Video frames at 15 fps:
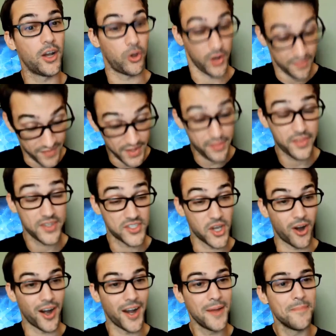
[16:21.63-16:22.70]

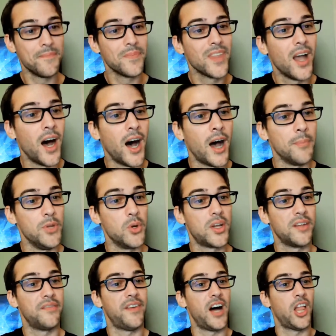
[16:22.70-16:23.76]
you
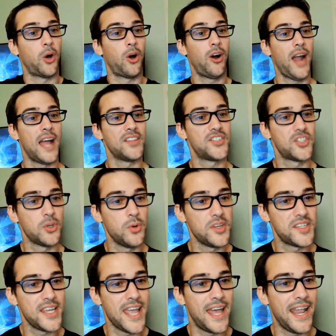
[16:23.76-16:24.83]
can follow her at
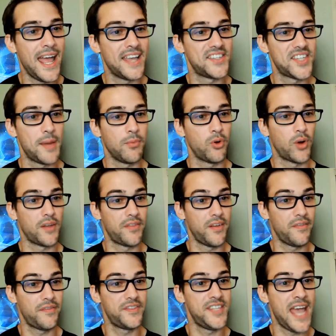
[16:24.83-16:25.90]
Susie at
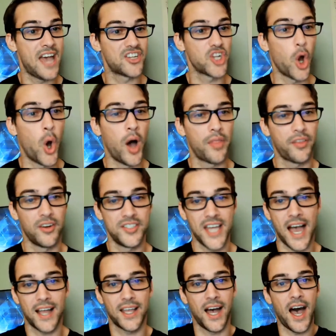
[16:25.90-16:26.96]

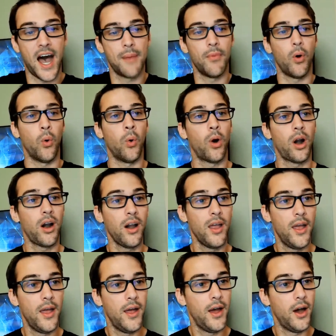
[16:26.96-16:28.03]
smgriffith-author.com, or
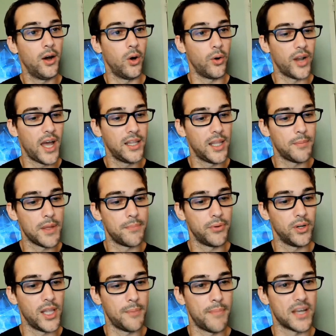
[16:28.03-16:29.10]
hold on, let me
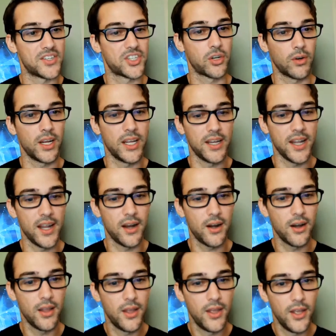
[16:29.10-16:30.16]
pull up my screen
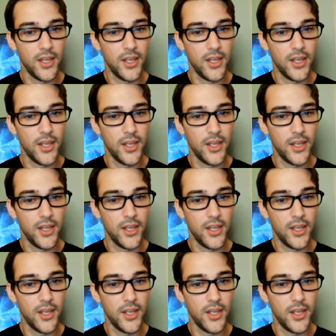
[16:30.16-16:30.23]
here.